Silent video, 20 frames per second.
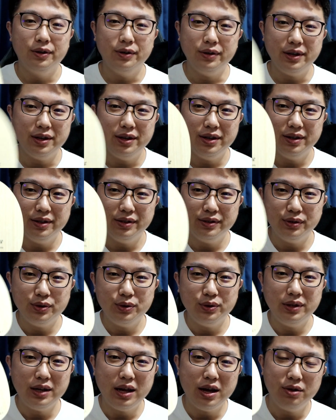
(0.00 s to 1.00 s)
Okay,
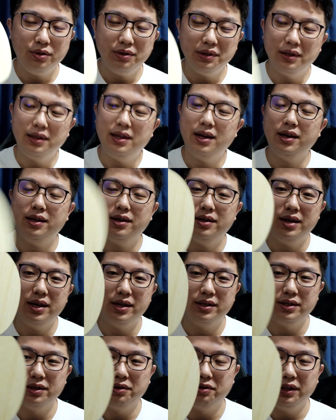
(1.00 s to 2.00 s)
so now the lacquer
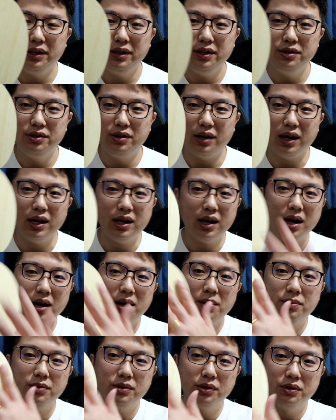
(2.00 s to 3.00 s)
has already dried
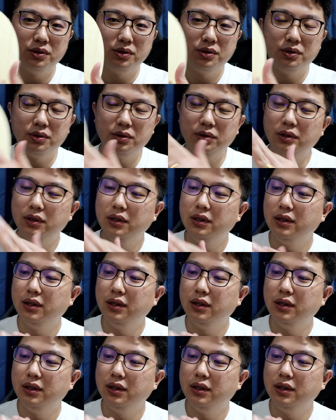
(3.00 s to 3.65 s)
up, so